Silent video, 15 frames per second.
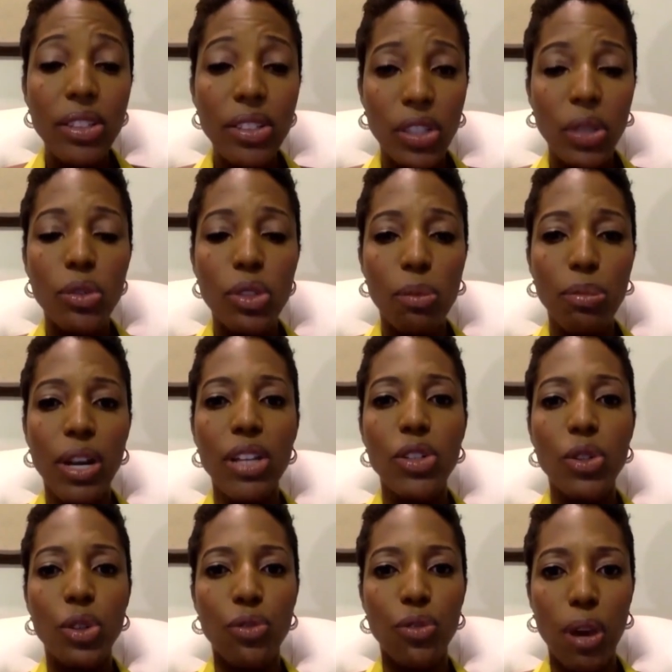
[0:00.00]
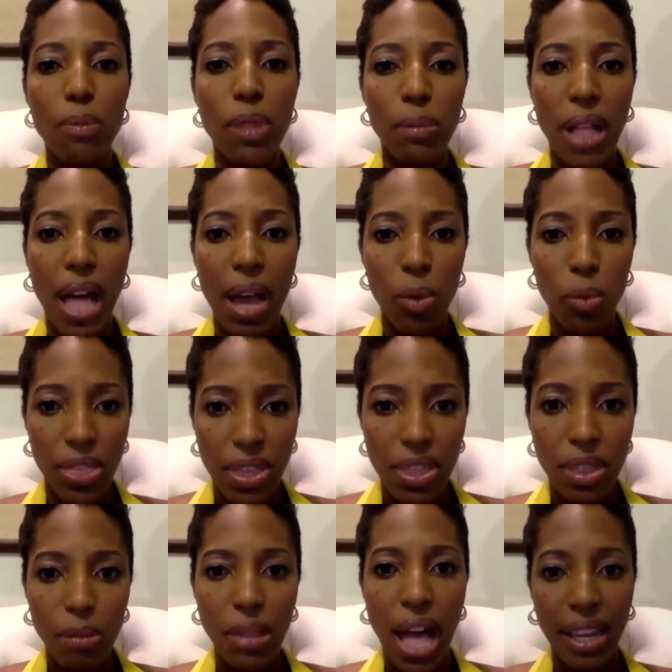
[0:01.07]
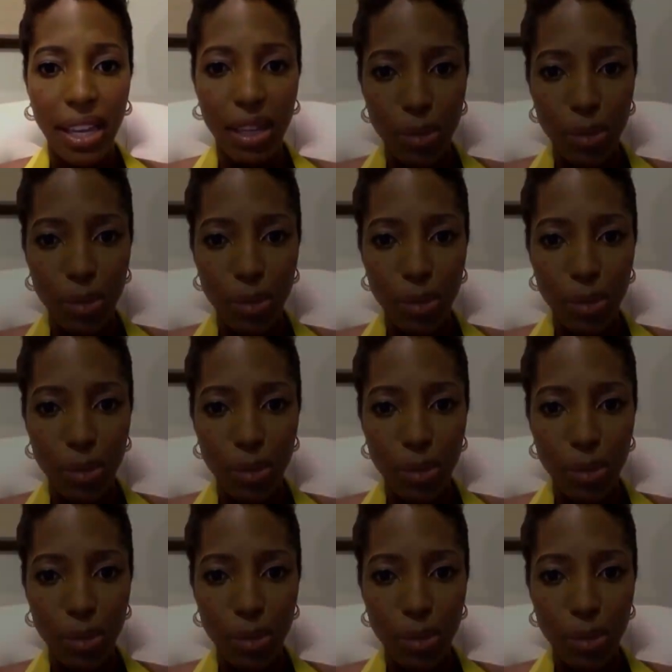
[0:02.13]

I'm saying to you is the pressure from the black within the